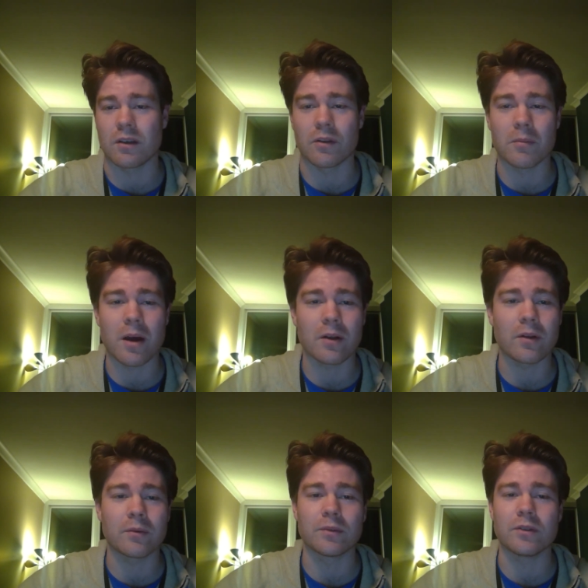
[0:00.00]
The other model
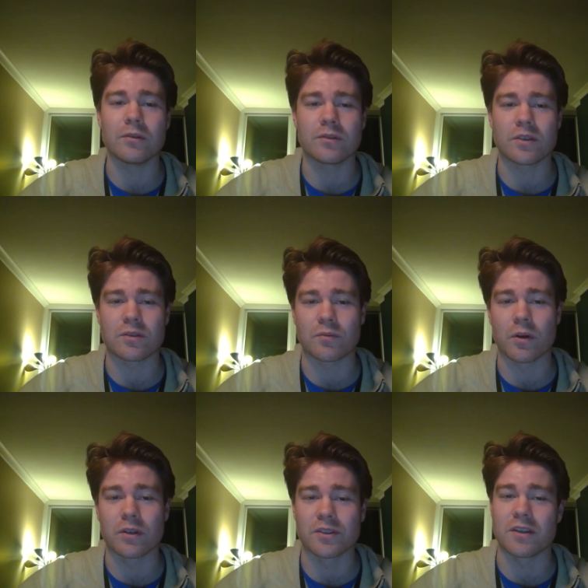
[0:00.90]
I will use is
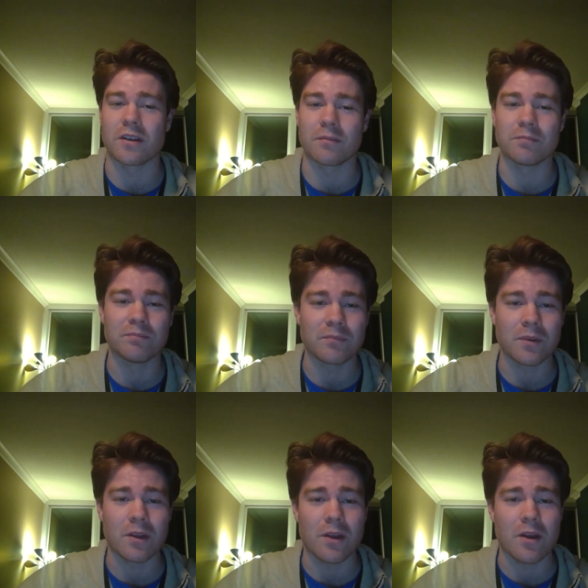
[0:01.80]
Rawlsian,
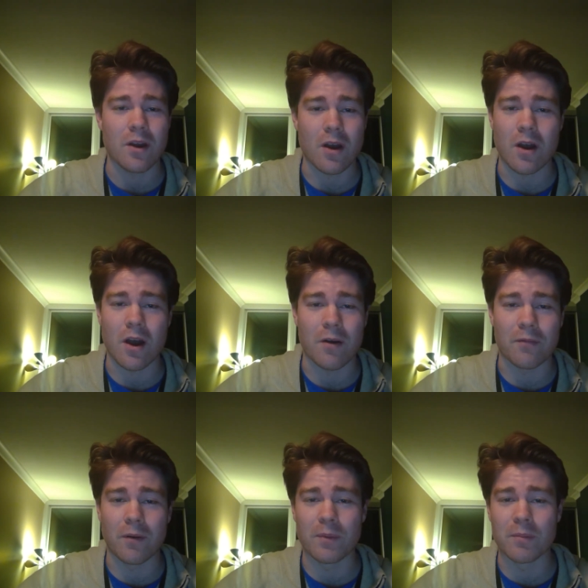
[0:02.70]

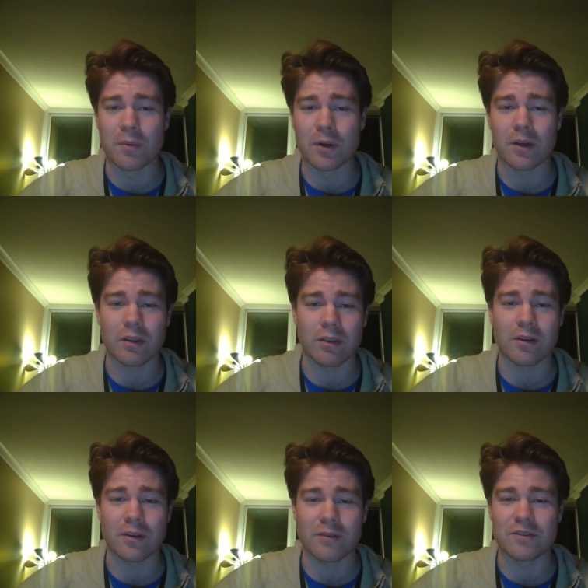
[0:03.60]
from the book A
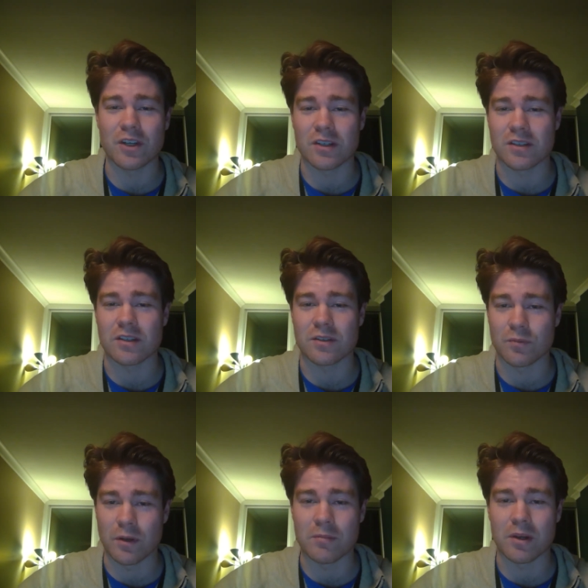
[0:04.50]
Theory of Justice,
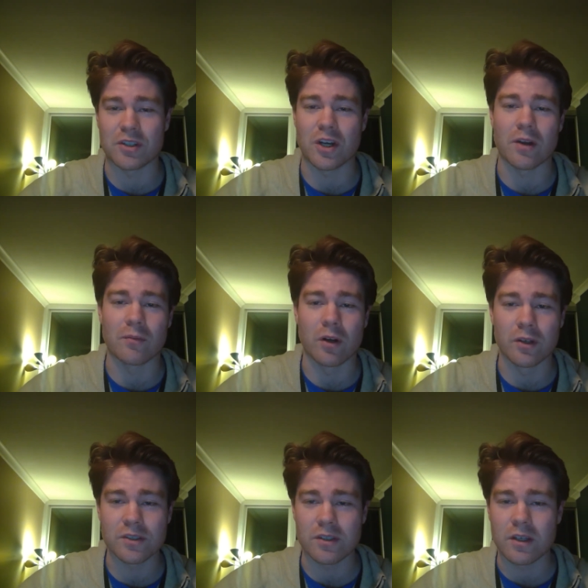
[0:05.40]
written by John
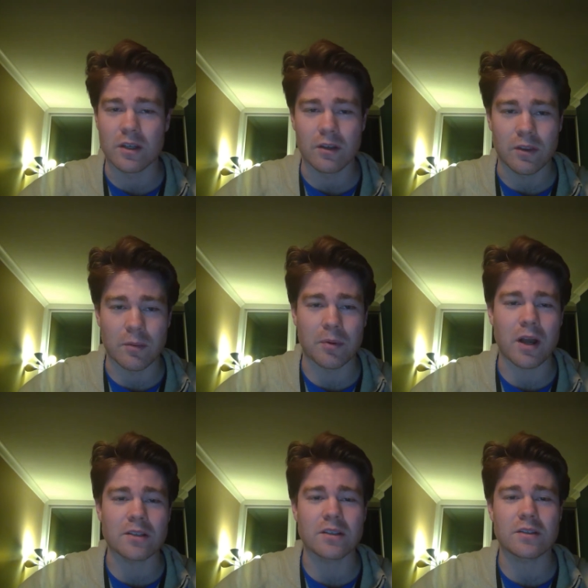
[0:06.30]
Rawls. The
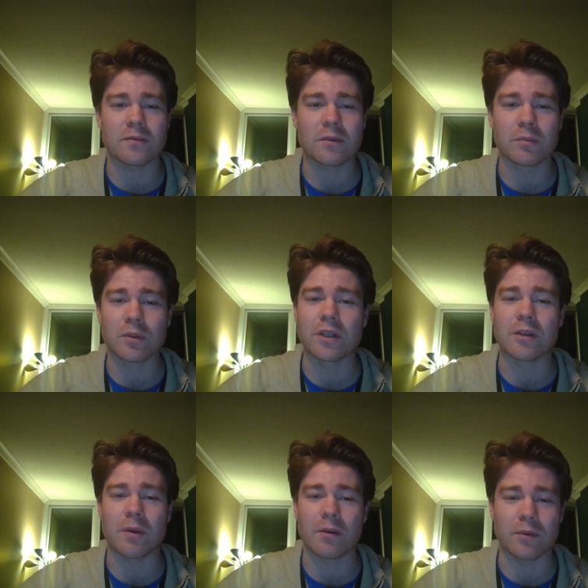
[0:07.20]
process of
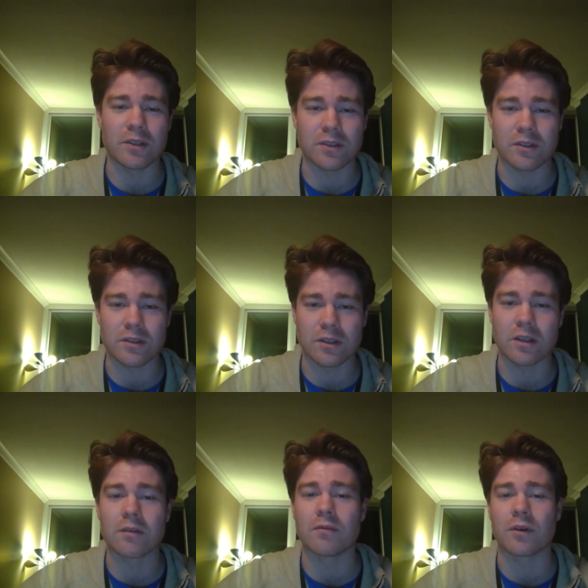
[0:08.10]
completing my research
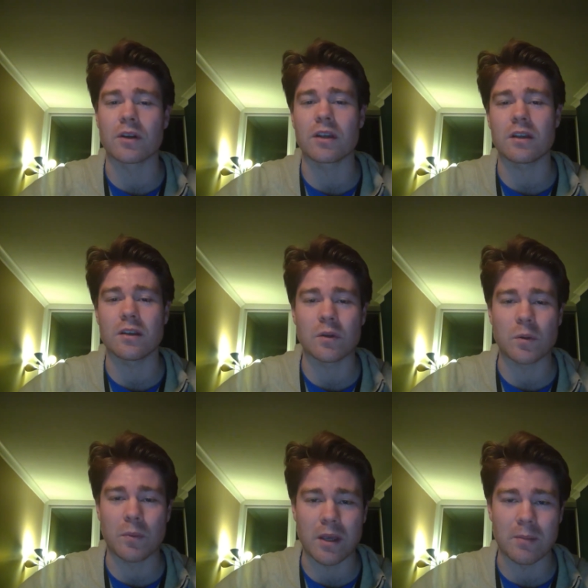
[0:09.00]
and converting it into
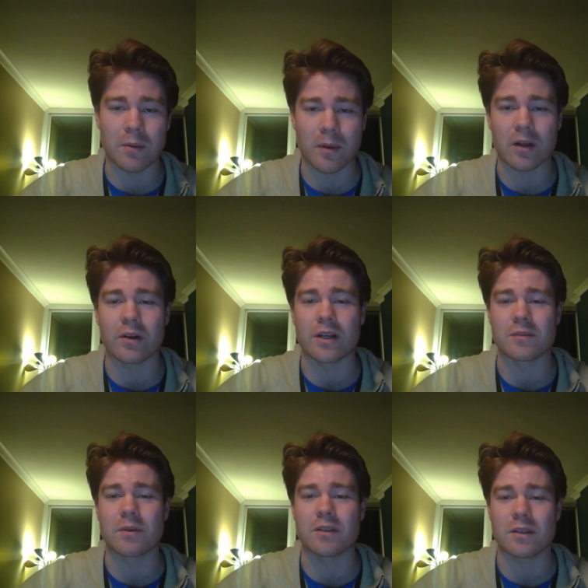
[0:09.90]
a paper my
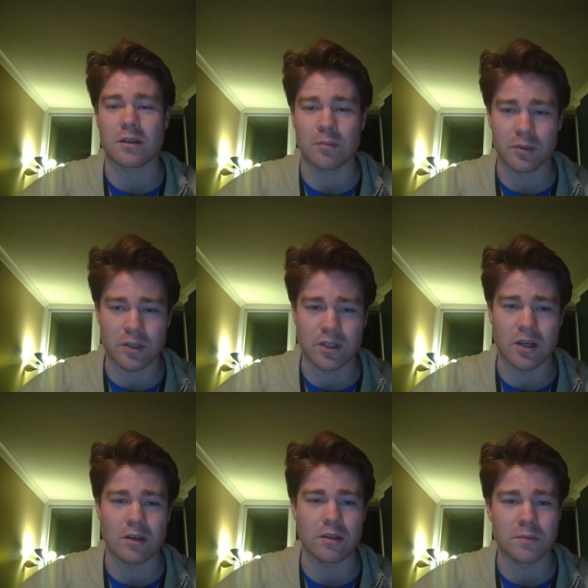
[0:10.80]
classmates can
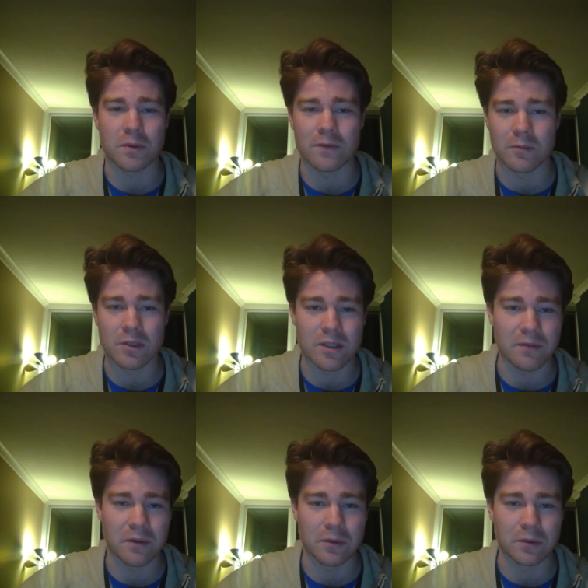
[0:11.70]
appreciate is proven to be
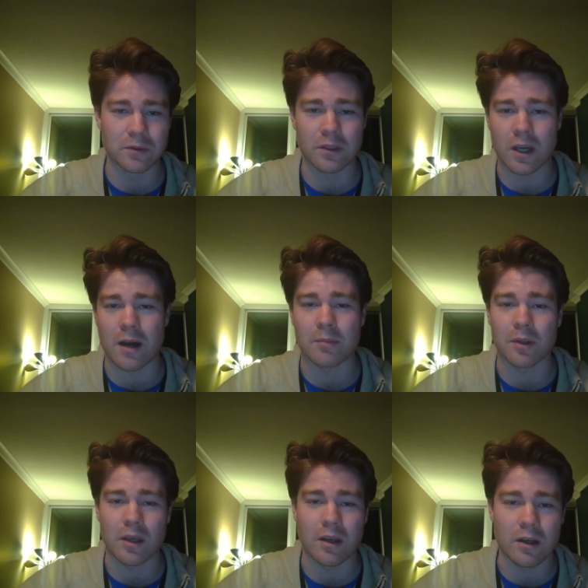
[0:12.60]
difficult and
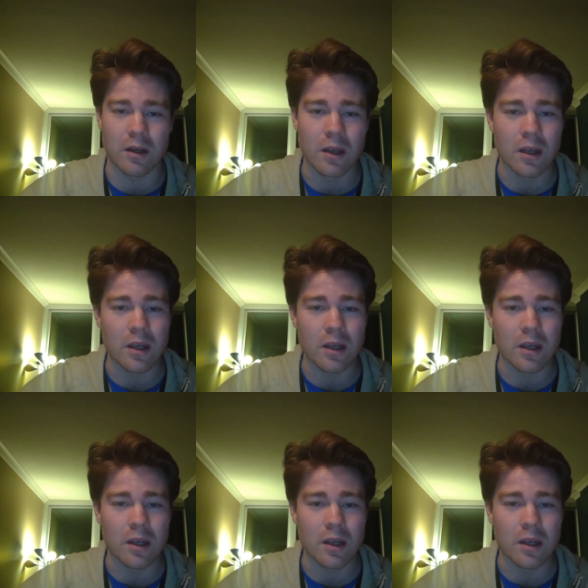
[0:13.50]
complicated.